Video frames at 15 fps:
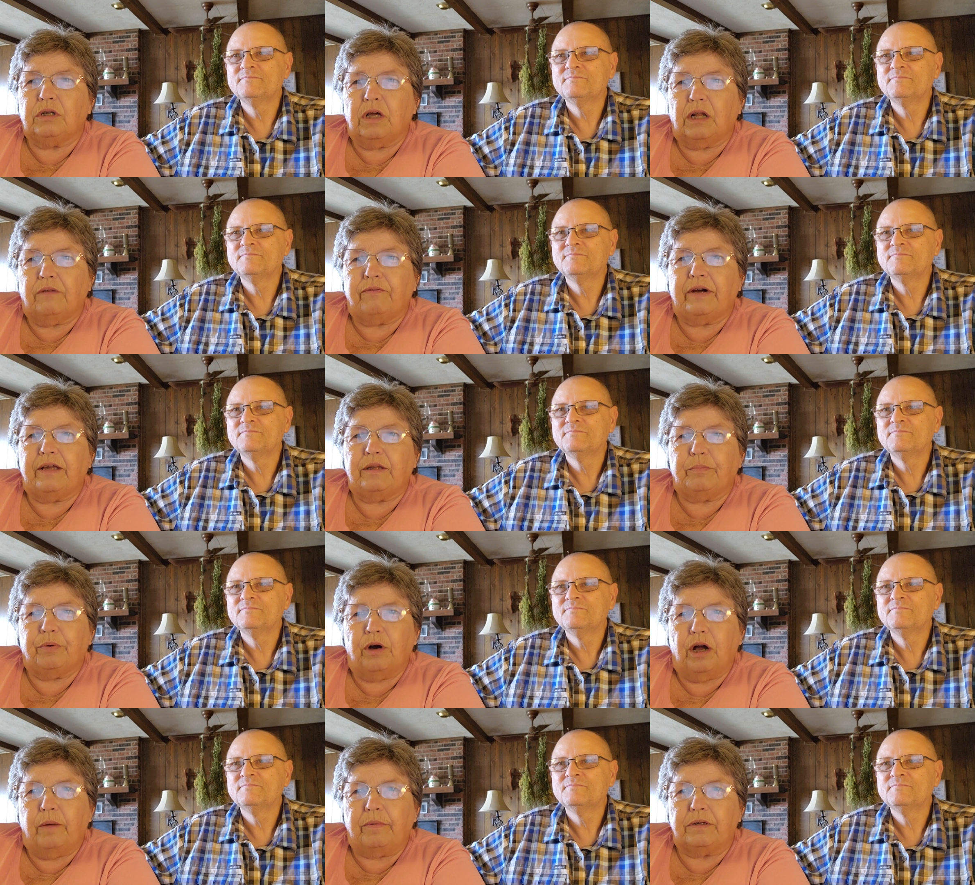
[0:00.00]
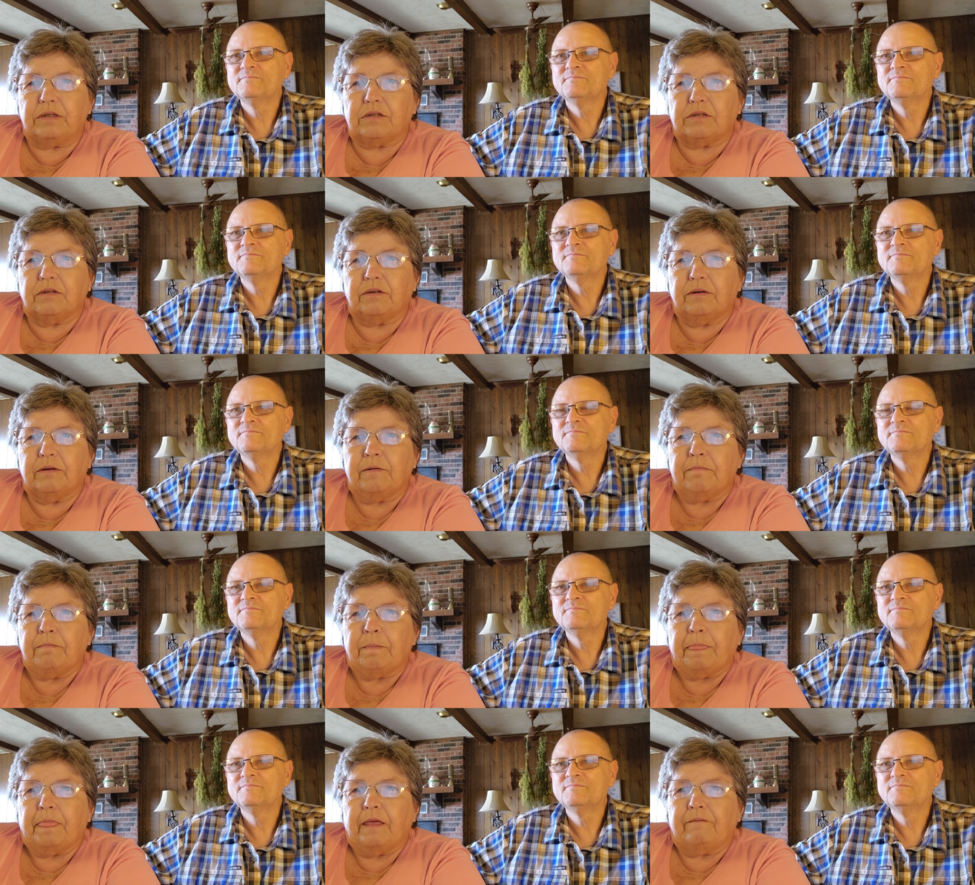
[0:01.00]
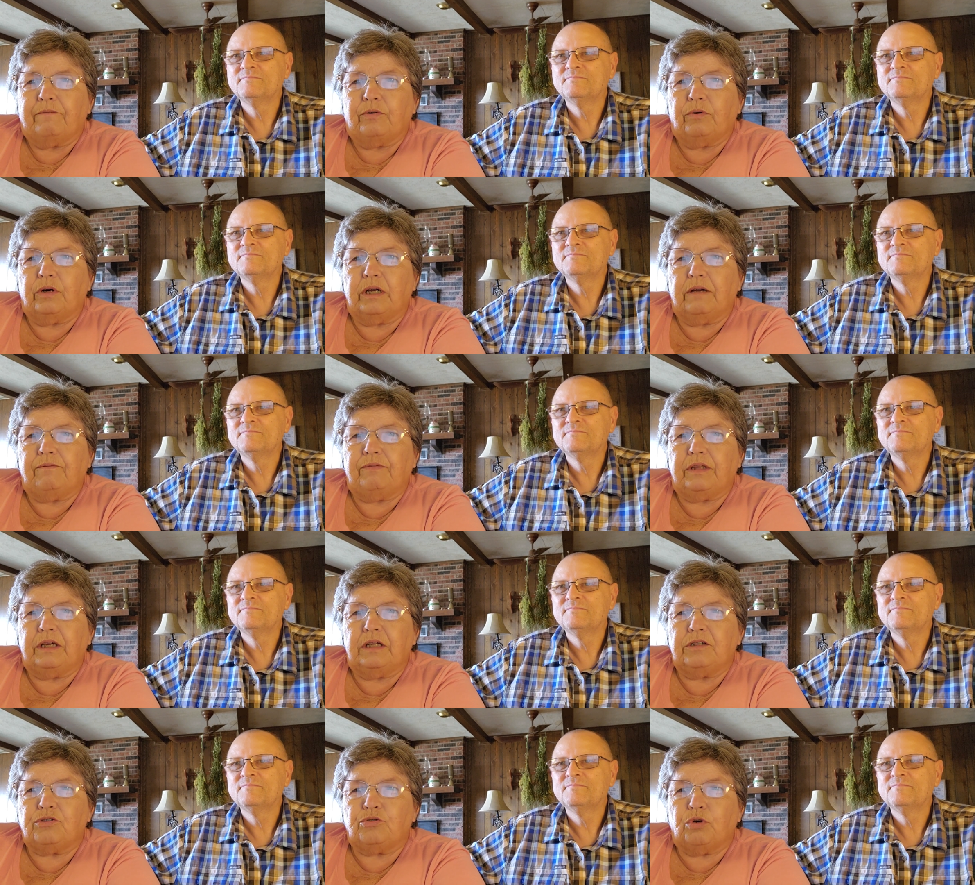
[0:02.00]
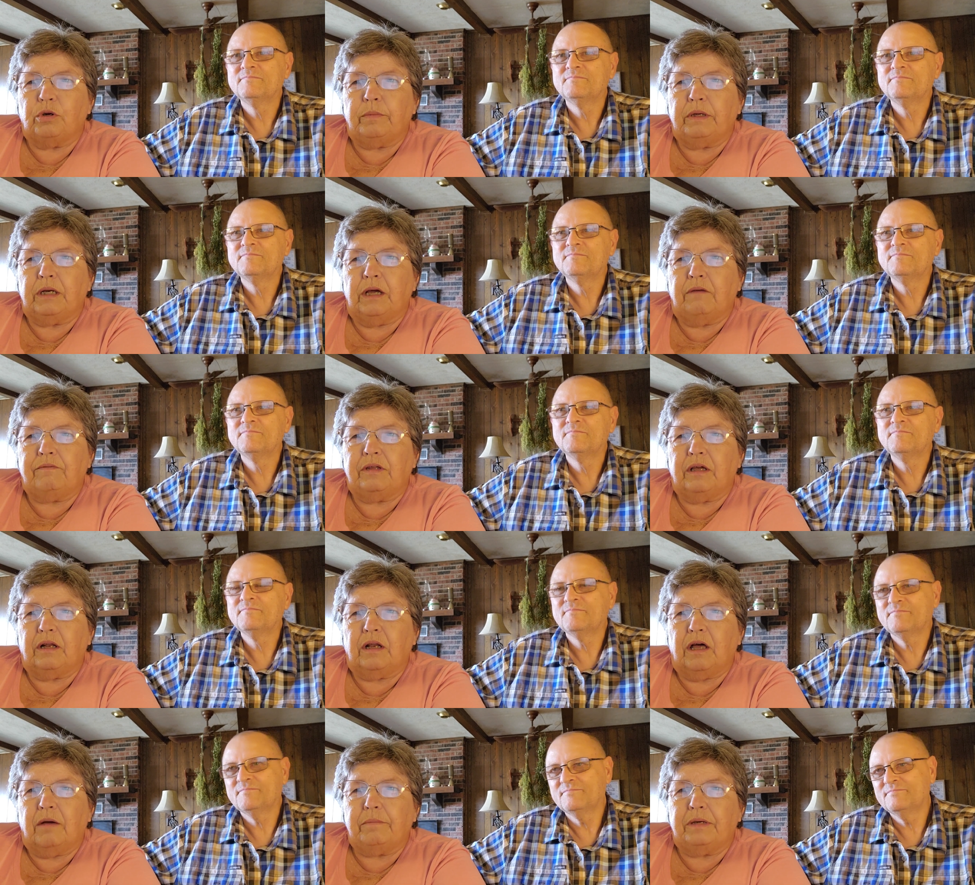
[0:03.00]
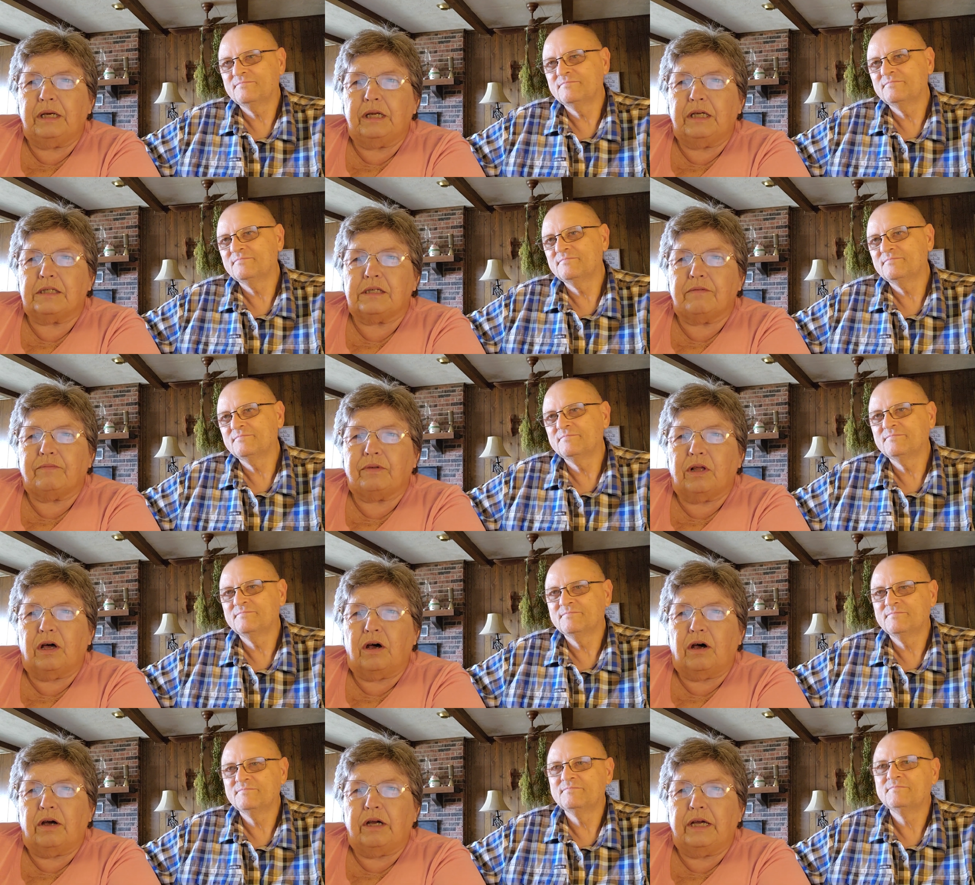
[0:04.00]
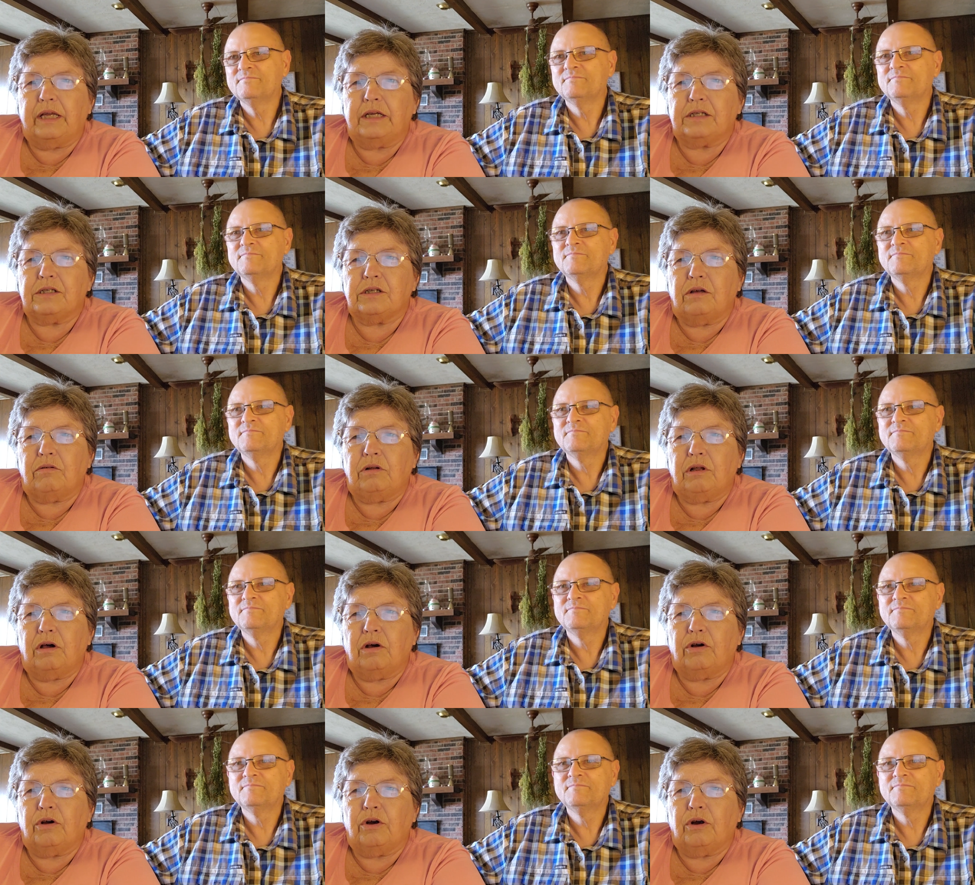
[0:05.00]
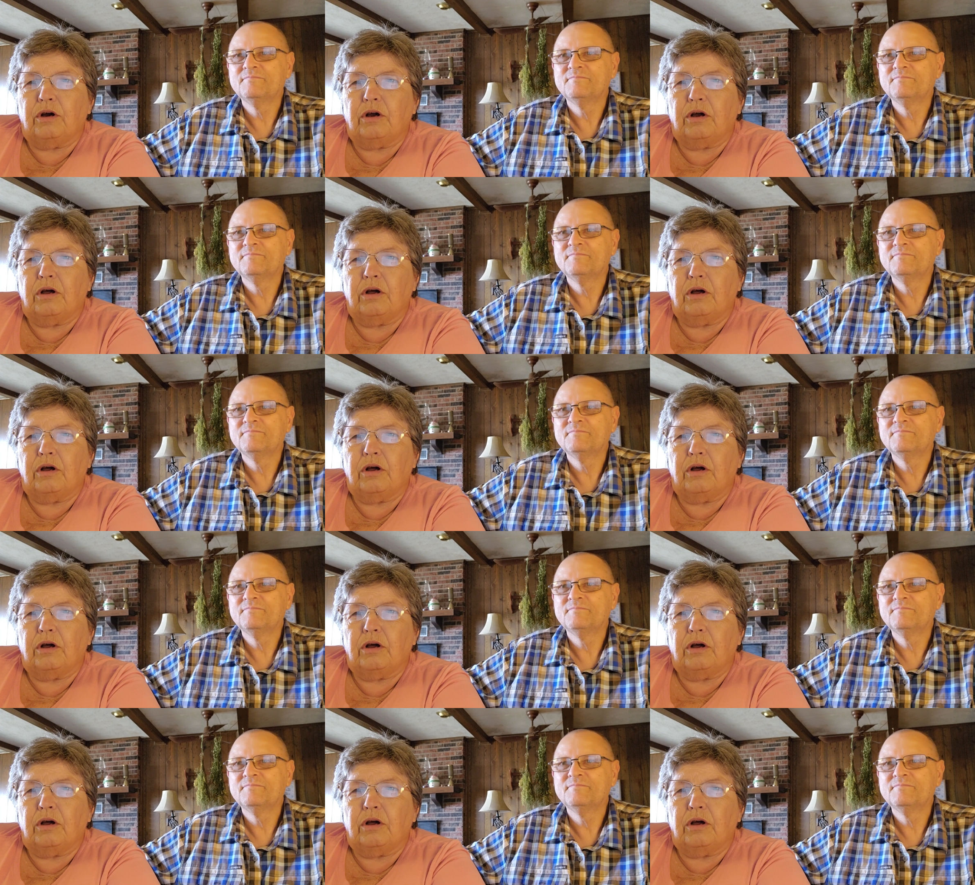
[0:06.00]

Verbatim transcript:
Speaker 1: nullify the promise. For if the enjoyment of the allotment is of law, it is no longer